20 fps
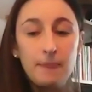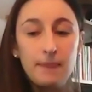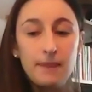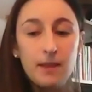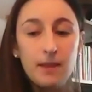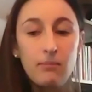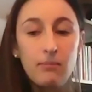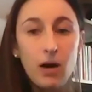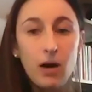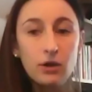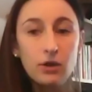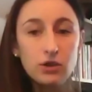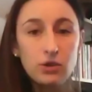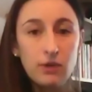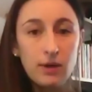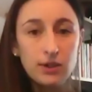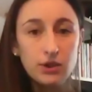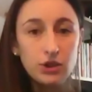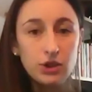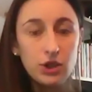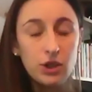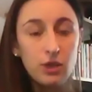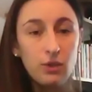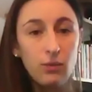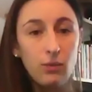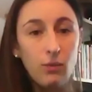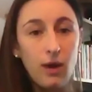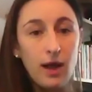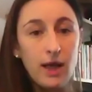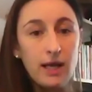Mark's
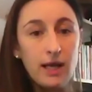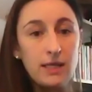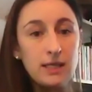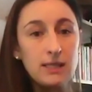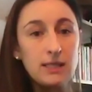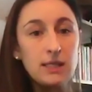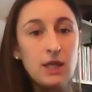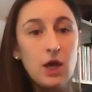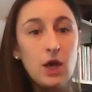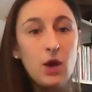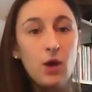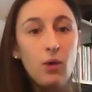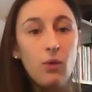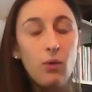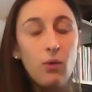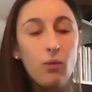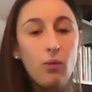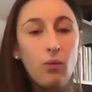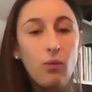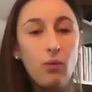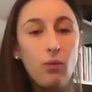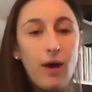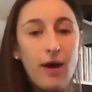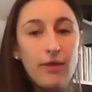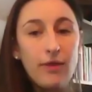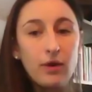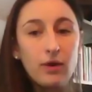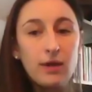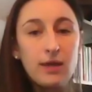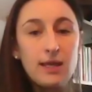question was
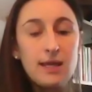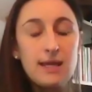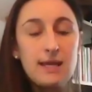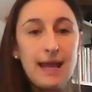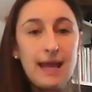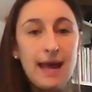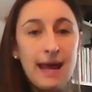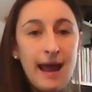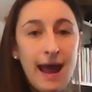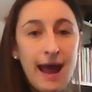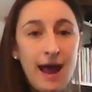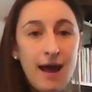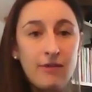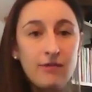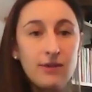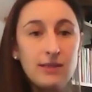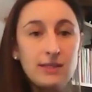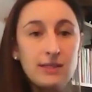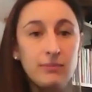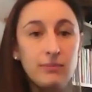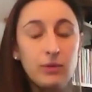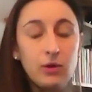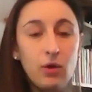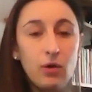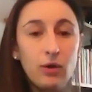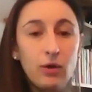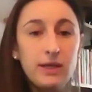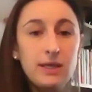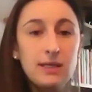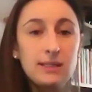whether he can have his
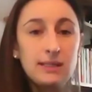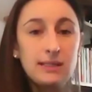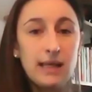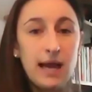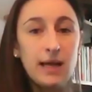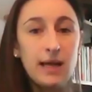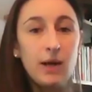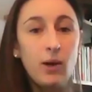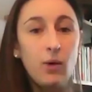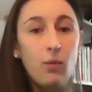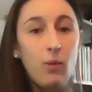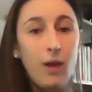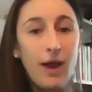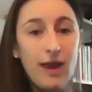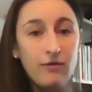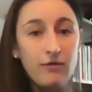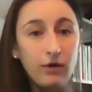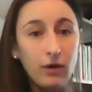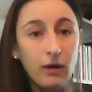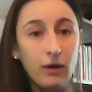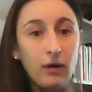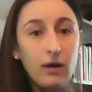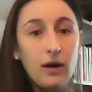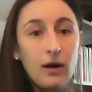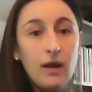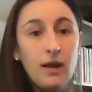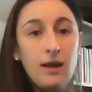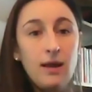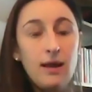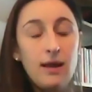employees sign a waiver
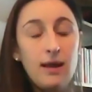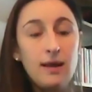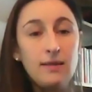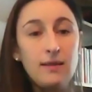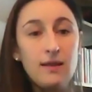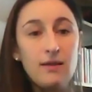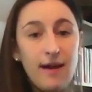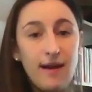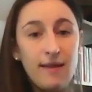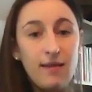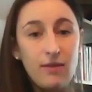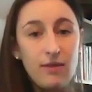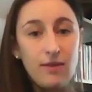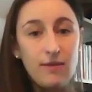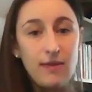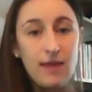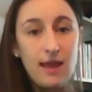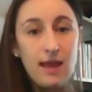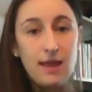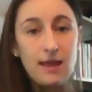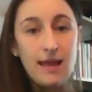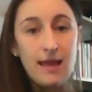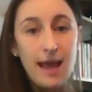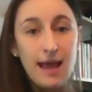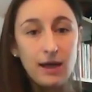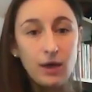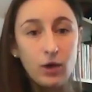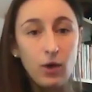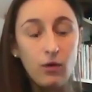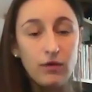in the event that they
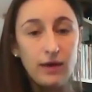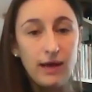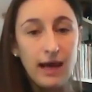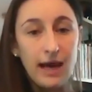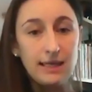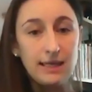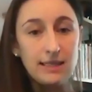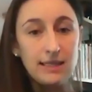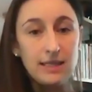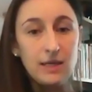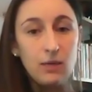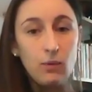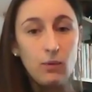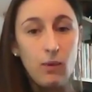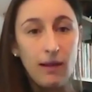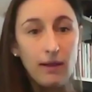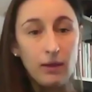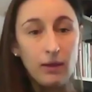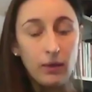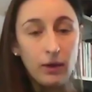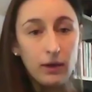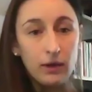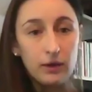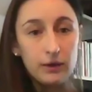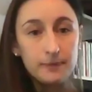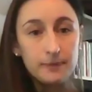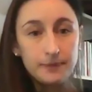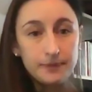get COVID-19 while at work.